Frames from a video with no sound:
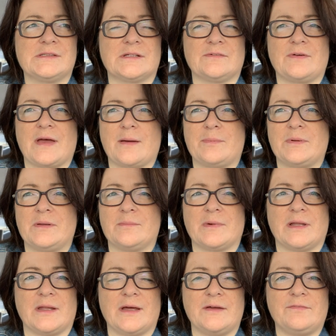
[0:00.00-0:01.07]
that have happened in
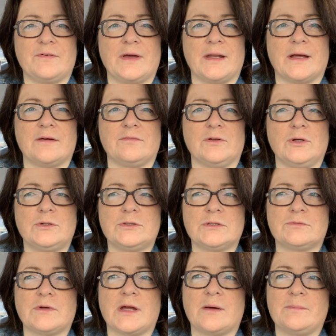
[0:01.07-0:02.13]
my life, and I've looked
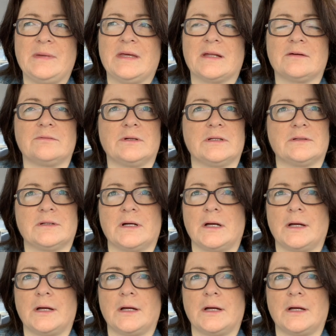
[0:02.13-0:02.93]
around me and I went,